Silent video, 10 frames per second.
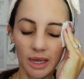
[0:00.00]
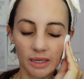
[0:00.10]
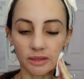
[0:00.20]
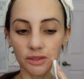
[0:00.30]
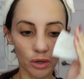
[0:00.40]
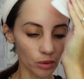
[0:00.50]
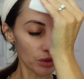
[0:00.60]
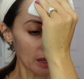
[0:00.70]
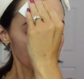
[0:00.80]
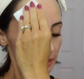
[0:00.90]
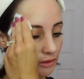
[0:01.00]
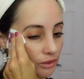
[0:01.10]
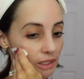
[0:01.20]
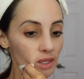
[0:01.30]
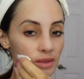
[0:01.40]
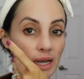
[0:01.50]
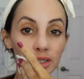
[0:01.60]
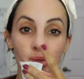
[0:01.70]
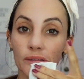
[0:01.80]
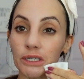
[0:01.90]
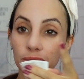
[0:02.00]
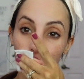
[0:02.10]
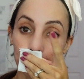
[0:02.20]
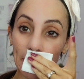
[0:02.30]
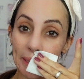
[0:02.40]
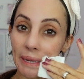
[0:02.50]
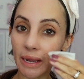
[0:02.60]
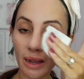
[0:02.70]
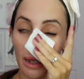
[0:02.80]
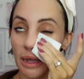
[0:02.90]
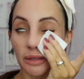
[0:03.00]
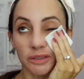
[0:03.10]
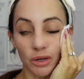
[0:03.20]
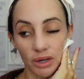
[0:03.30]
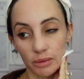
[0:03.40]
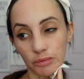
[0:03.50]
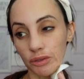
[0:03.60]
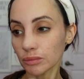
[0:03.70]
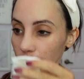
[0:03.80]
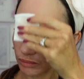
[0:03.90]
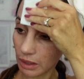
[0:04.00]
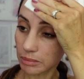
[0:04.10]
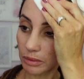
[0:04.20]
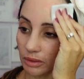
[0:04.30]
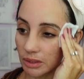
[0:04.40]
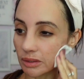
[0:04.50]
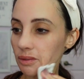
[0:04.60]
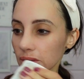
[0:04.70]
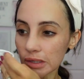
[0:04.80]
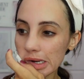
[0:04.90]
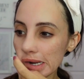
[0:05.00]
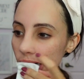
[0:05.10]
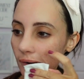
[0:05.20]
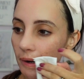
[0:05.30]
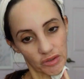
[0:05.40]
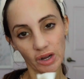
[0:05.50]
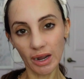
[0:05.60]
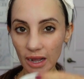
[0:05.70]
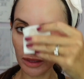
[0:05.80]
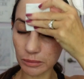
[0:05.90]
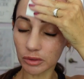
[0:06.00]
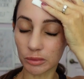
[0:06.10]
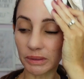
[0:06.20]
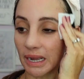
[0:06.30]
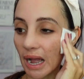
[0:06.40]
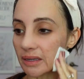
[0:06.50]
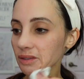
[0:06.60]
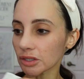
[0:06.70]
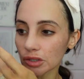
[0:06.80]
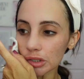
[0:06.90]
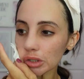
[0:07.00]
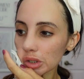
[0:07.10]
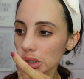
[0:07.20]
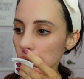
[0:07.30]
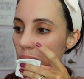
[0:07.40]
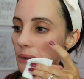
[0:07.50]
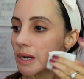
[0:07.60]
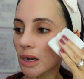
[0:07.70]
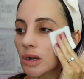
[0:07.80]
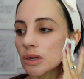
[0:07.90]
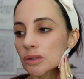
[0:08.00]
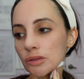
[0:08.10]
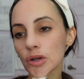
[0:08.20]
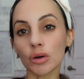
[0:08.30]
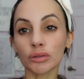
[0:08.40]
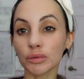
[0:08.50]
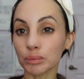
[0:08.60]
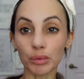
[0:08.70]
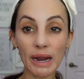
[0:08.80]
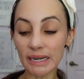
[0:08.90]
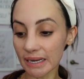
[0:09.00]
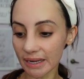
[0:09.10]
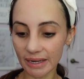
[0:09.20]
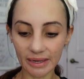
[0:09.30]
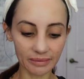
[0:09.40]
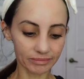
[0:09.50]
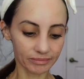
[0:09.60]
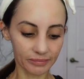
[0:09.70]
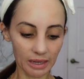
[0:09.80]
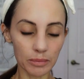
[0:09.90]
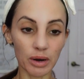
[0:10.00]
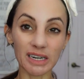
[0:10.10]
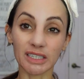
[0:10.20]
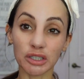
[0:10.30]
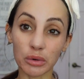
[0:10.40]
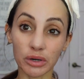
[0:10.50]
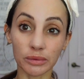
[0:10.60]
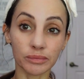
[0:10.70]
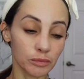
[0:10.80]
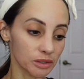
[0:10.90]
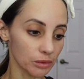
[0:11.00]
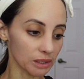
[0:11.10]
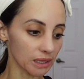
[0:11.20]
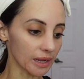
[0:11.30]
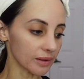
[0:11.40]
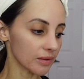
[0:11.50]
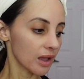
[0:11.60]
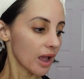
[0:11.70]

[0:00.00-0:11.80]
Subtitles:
And so that's an ingredient that is really good for brightening. And so I put this in here. It's got L-ascorbic acid too. So it's a brightening toner, which I really like.